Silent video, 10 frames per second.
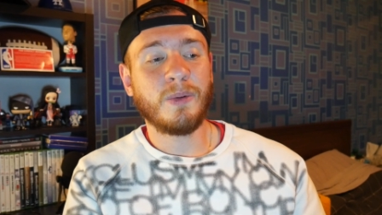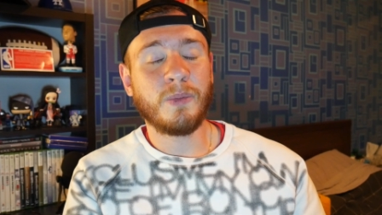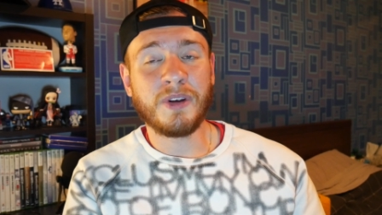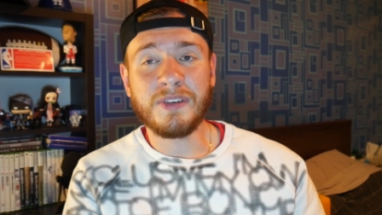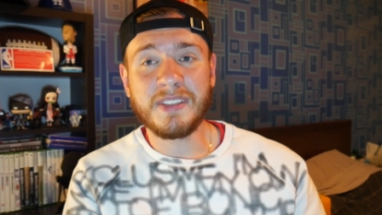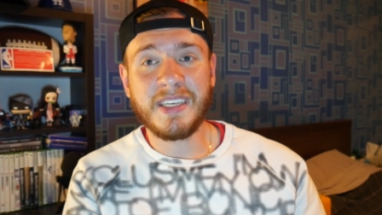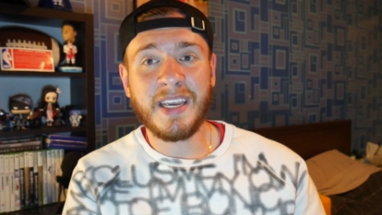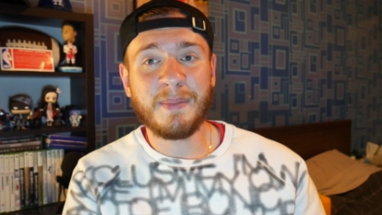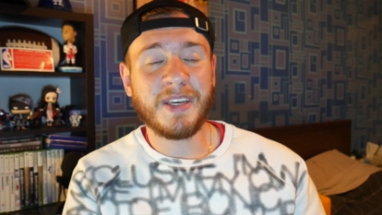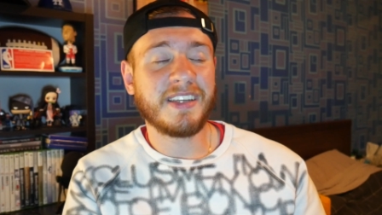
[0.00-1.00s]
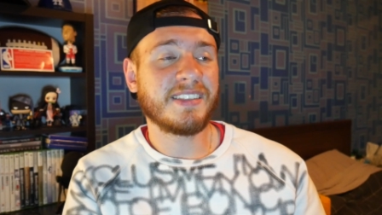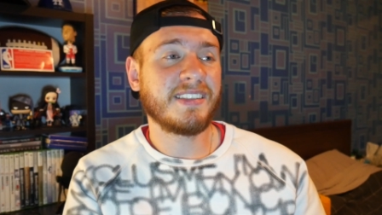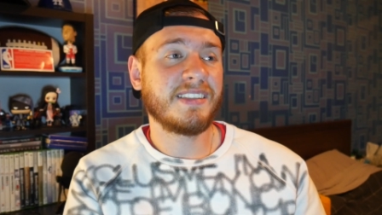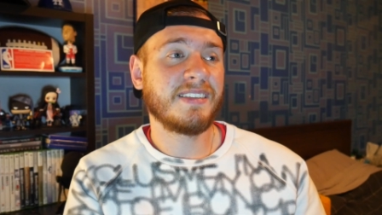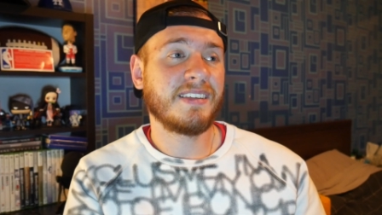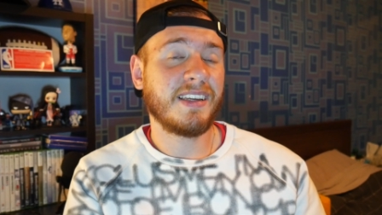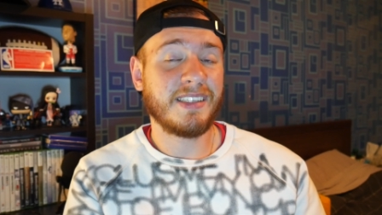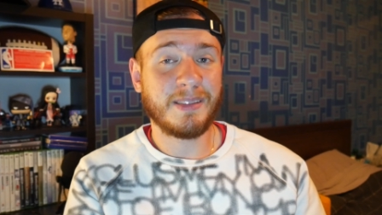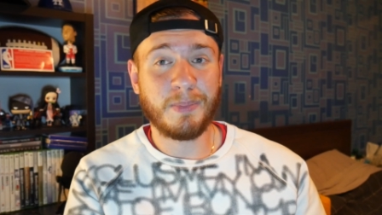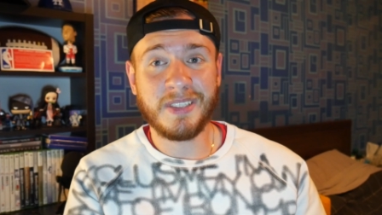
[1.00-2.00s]
weird to say because
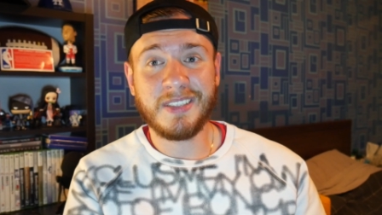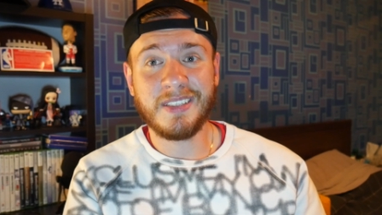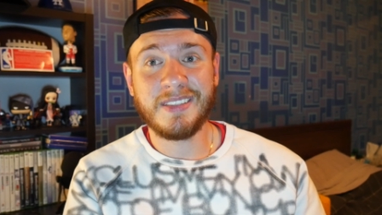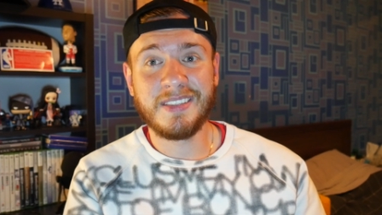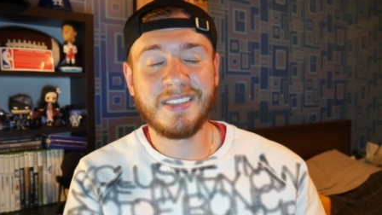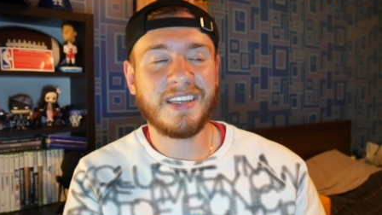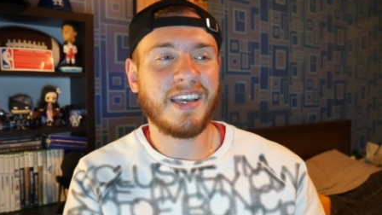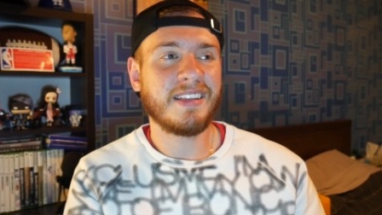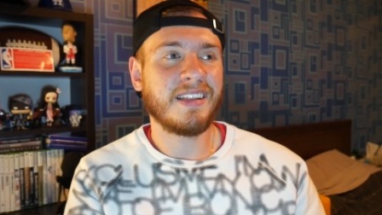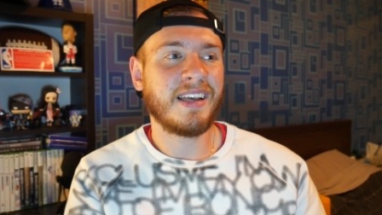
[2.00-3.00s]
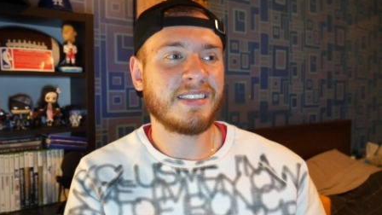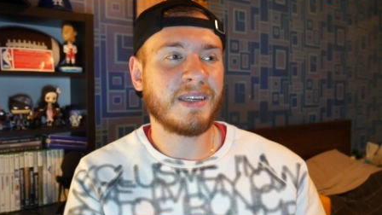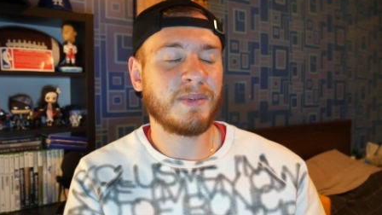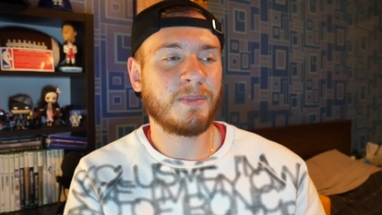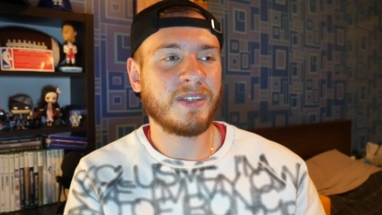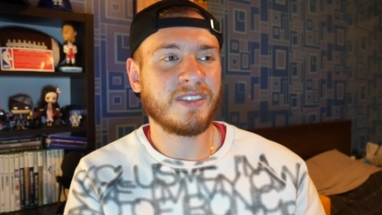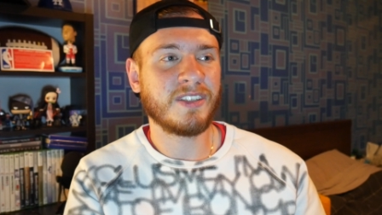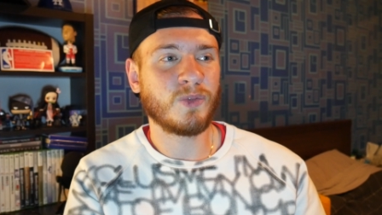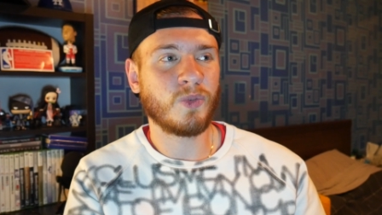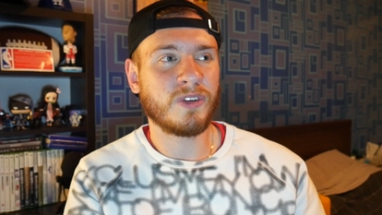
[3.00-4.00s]
it's the Pistons, and the last time the
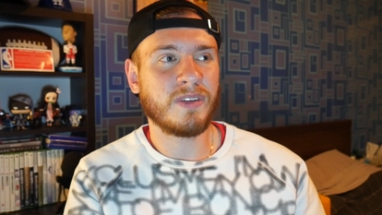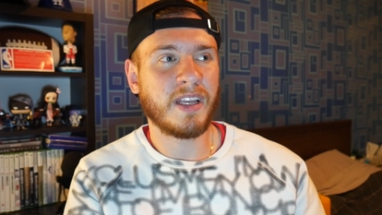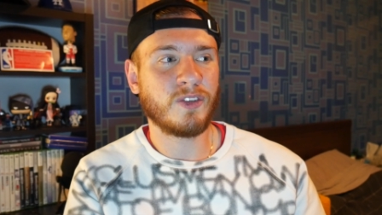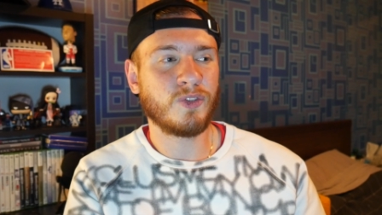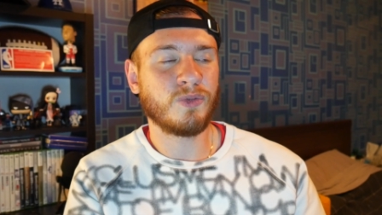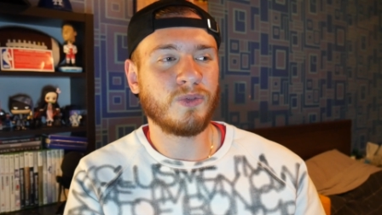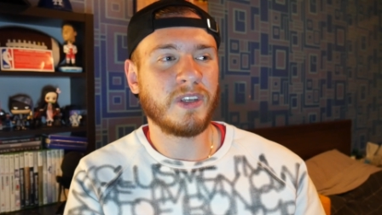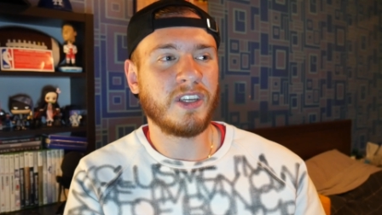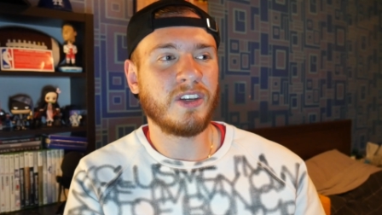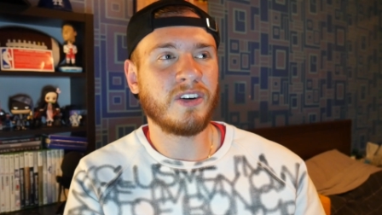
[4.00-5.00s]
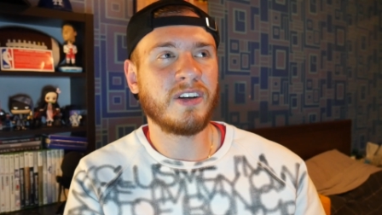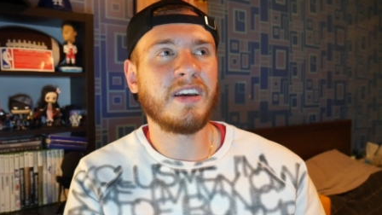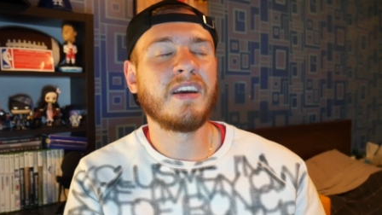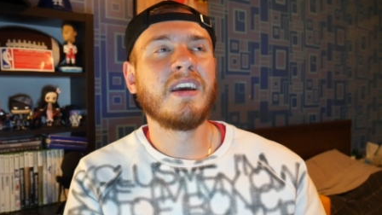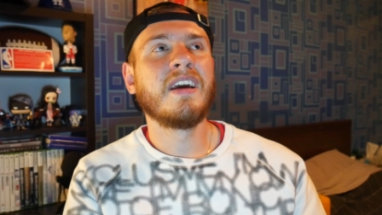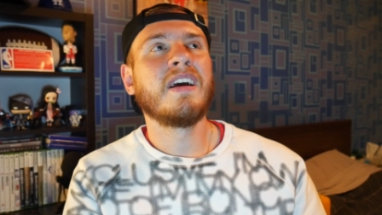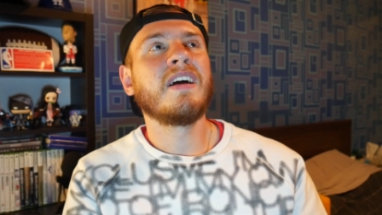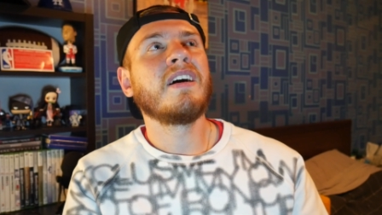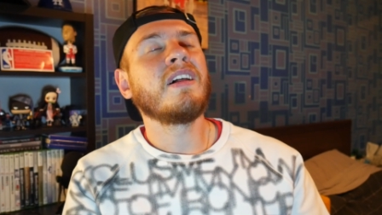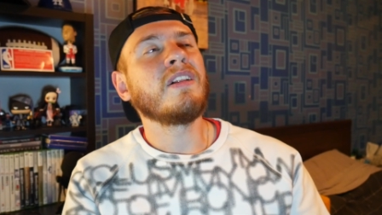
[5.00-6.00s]
Pistons were like truly good,
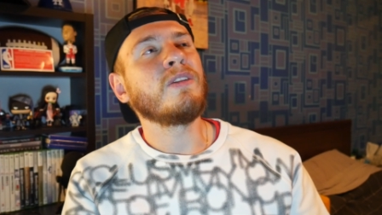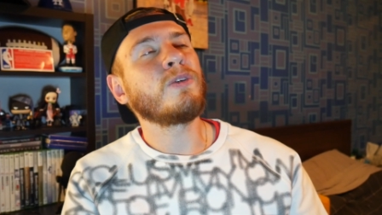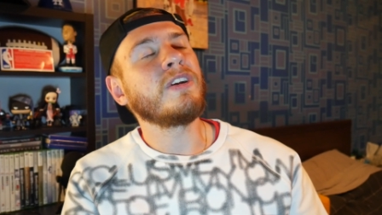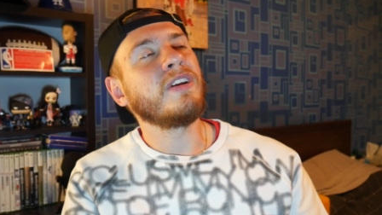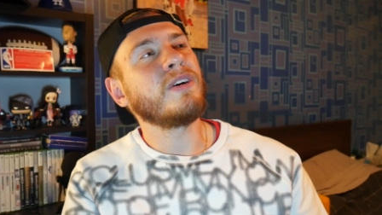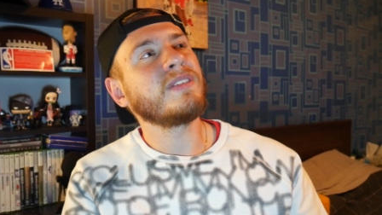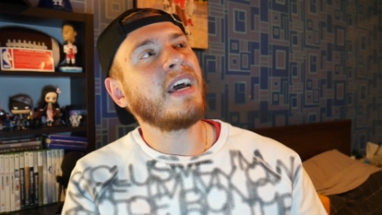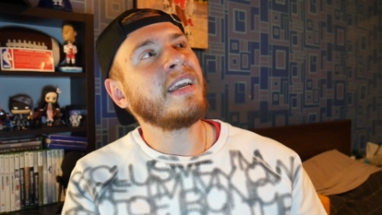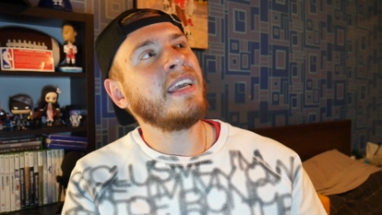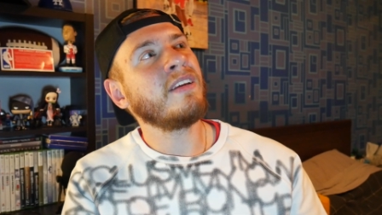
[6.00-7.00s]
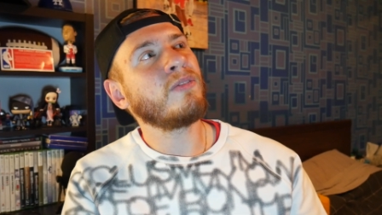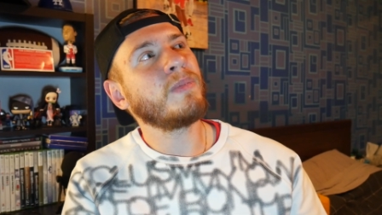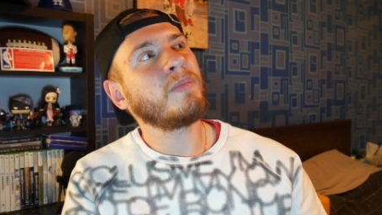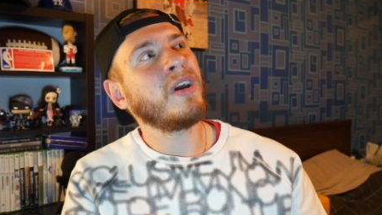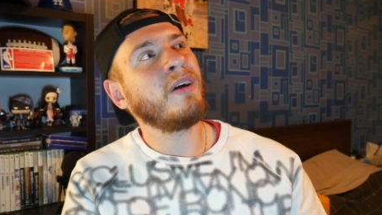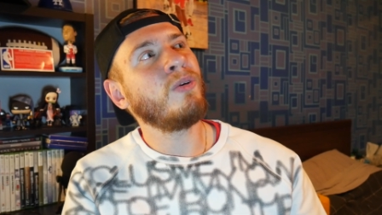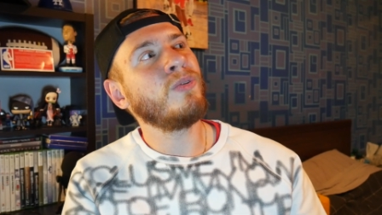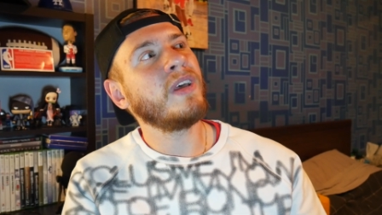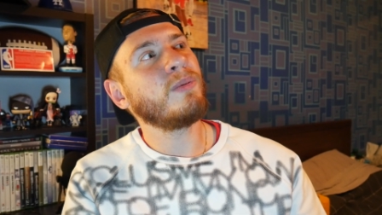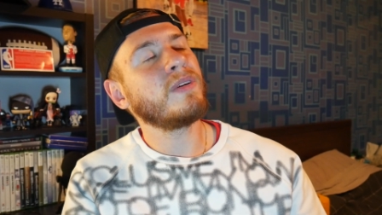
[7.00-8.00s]
Lord knows, I can't even remember how
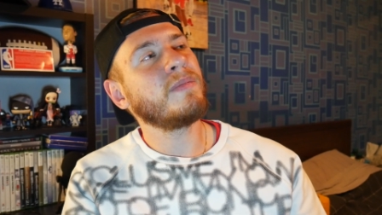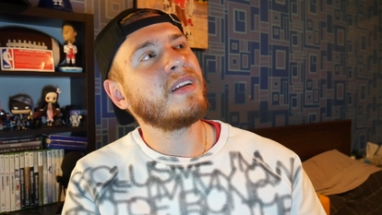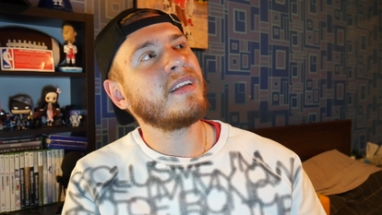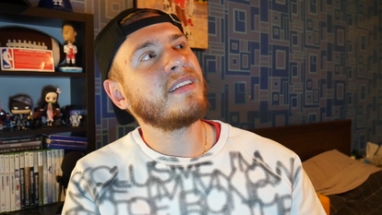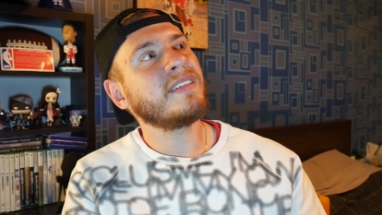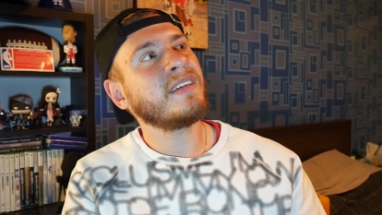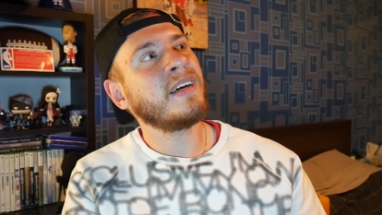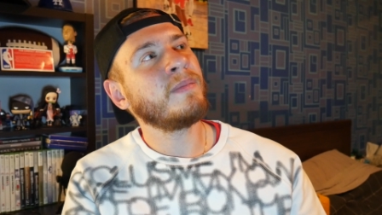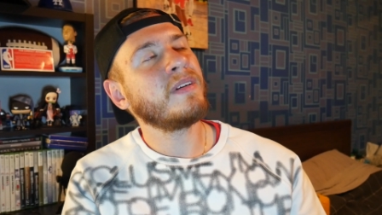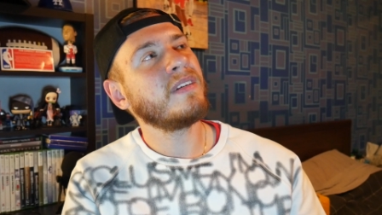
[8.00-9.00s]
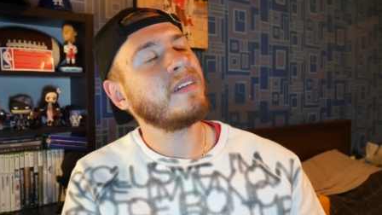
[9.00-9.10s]
old I would have been at the time.